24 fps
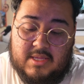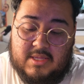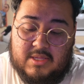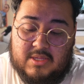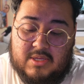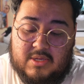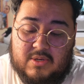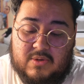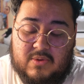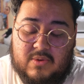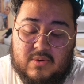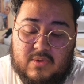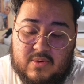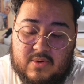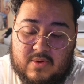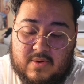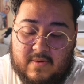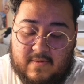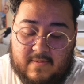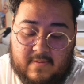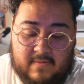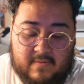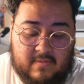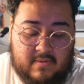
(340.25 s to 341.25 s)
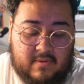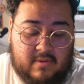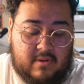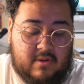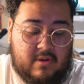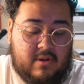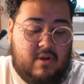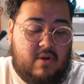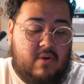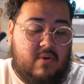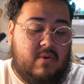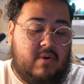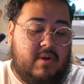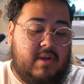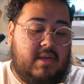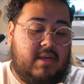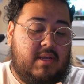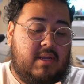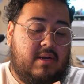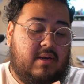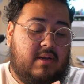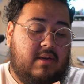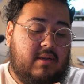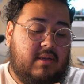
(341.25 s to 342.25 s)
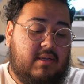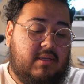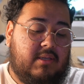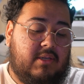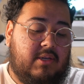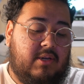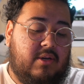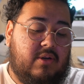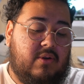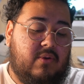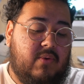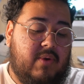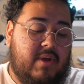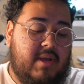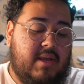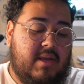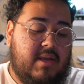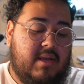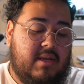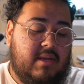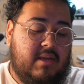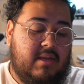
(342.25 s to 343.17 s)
do go in a certain way.